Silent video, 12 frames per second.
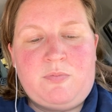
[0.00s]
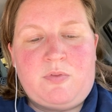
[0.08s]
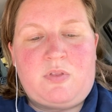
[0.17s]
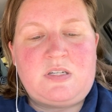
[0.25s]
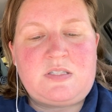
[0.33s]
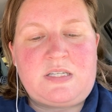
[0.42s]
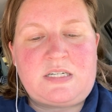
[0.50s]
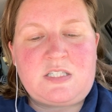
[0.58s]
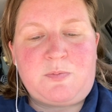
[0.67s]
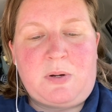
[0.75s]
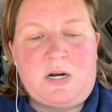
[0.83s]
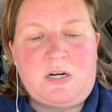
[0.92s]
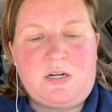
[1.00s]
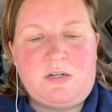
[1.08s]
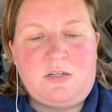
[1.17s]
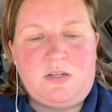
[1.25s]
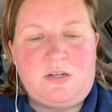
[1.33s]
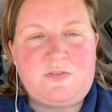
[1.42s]
The sixth part
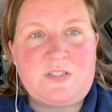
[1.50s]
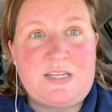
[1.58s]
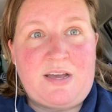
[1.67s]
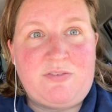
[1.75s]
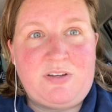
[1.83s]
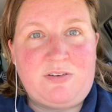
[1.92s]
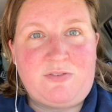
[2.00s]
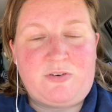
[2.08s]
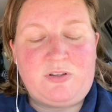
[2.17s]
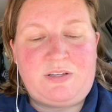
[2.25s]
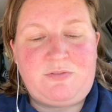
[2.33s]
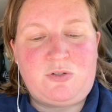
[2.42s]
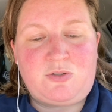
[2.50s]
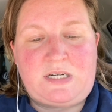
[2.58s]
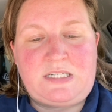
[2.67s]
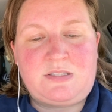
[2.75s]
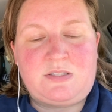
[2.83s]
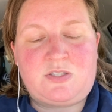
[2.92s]
of seven for leave no
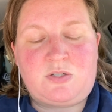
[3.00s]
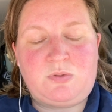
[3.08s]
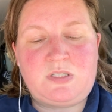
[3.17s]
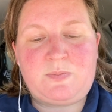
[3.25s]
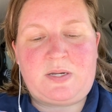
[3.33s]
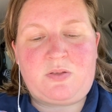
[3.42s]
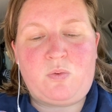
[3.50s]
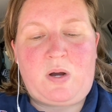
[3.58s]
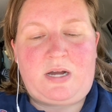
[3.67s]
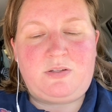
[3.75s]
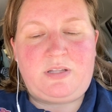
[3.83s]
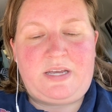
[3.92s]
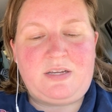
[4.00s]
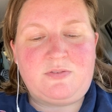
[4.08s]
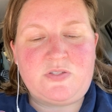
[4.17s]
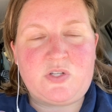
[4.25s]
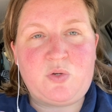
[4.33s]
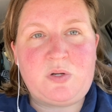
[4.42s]
trace is to respect the wildlife.
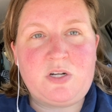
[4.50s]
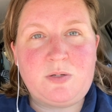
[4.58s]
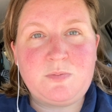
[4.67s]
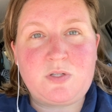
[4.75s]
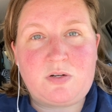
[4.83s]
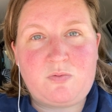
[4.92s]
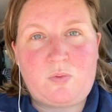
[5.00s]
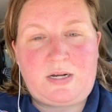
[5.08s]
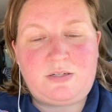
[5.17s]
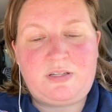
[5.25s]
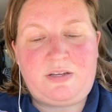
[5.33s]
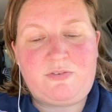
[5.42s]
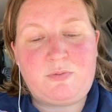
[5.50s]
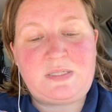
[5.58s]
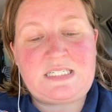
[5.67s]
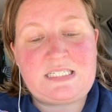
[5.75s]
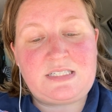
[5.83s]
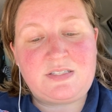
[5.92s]
So you want to observe wildlife from a
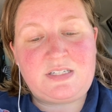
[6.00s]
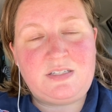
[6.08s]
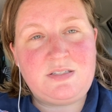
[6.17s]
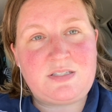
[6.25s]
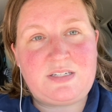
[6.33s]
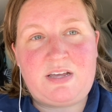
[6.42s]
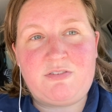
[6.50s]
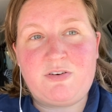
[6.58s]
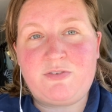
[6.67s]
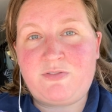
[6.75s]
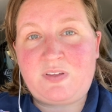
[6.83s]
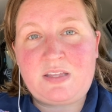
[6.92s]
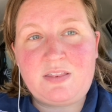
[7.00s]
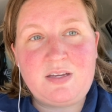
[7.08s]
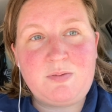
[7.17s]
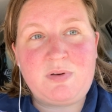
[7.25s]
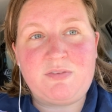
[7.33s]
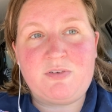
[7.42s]
distance, never feed
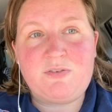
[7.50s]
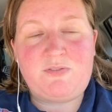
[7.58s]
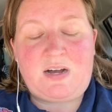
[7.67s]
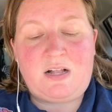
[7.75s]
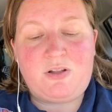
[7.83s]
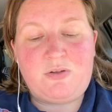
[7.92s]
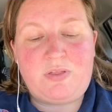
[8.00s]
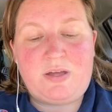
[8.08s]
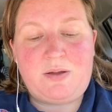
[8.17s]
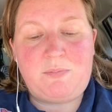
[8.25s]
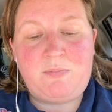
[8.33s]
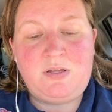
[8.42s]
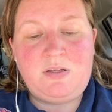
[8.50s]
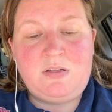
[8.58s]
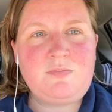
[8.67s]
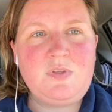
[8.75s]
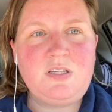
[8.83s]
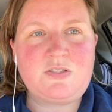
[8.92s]
them, never follow them.
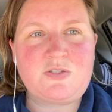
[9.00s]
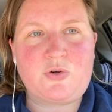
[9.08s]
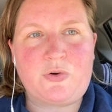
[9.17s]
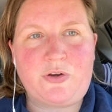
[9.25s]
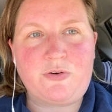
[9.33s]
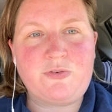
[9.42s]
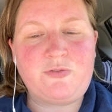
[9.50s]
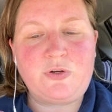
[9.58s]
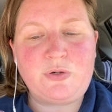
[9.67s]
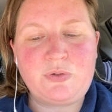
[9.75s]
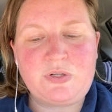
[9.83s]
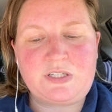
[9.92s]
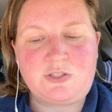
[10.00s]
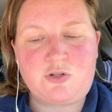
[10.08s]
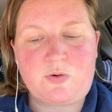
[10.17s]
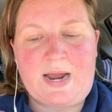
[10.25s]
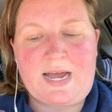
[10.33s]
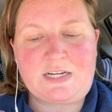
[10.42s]
Store food and
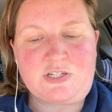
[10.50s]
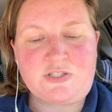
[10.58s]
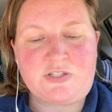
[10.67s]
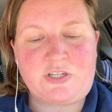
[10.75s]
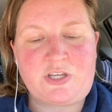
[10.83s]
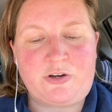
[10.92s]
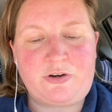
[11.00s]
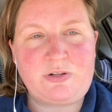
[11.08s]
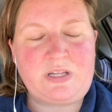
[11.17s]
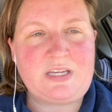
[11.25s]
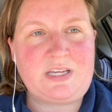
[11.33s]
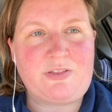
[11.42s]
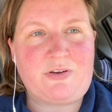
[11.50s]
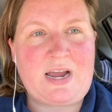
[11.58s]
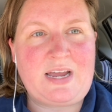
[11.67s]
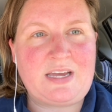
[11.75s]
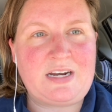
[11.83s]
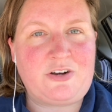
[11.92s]
trash securely, either
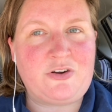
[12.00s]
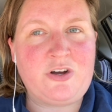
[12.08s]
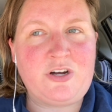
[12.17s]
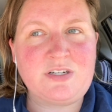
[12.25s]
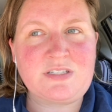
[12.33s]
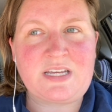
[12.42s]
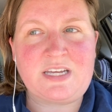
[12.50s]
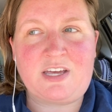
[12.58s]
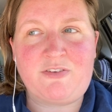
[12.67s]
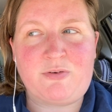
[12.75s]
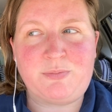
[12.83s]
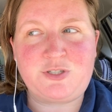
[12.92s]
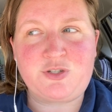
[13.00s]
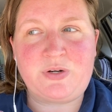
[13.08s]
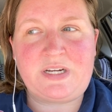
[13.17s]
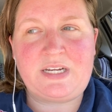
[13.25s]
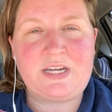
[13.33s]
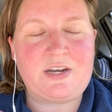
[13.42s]
hang it on hooks, hang it from a
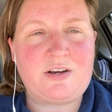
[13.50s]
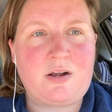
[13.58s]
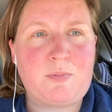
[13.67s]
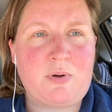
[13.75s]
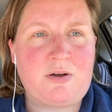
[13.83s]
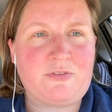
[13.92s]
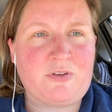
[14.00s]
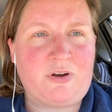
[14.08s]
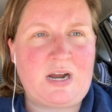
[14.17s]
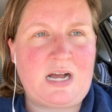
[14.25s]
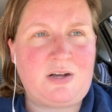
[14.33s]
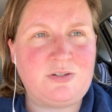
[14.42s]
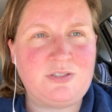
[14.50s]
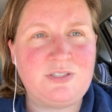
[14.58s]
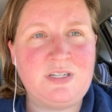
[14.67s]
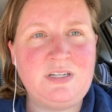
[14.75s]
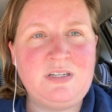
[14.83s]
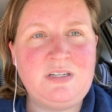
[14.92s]
tree, get it up off the ground,
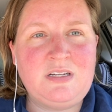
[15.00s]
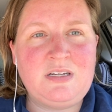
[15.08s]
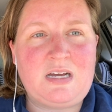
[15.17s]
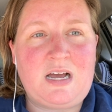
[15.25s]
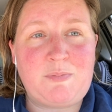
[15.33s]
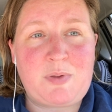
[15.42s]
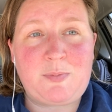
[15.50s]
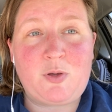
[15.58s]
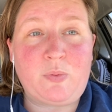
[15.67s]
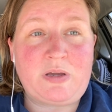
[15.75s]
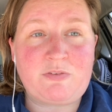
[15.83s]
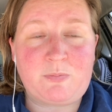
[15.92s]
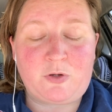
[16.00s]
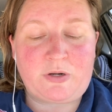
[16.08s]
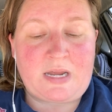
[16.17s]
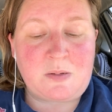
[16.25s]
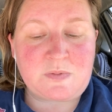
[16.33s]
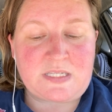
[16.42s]
uh, maybe away from your
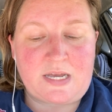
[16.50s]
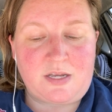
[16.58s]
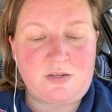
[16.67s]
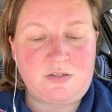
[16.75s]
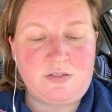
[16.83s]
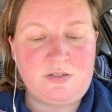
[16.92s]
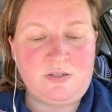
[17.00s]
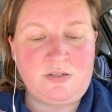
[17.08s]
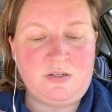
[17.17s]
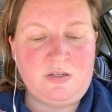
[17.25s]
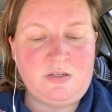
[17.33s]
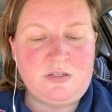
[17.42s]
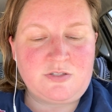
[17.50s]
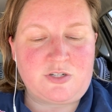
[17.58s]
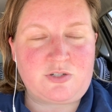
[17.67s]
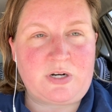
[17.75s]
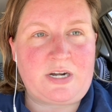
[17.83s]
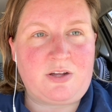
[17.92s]
campsite to
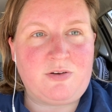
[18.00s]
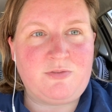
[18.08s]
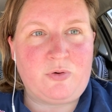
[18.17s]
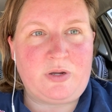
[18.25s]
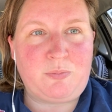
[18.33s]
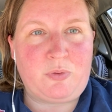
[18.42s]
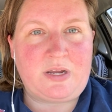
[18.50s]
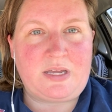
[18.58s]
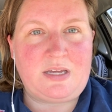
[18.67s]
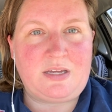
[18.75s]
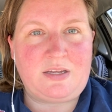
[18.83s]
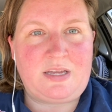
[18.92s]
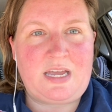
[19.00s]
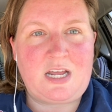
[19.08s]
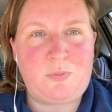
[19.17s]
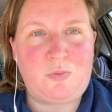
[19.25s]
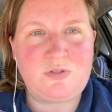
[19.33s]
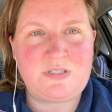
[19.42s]
try to avoid bringing
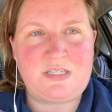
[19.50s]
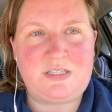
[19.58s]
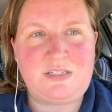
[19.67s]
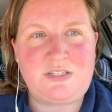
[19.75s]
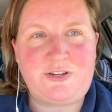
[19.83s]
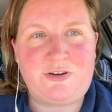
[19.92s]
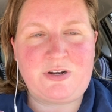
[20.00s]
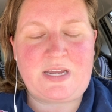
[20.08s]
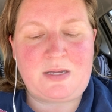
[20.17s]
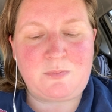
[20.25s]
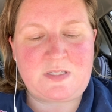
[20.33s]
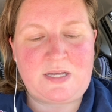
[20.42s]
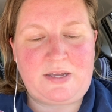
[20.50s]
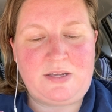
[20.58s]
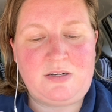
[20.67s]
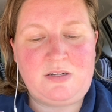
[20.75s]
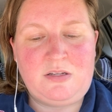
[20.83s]
animals into your campsite.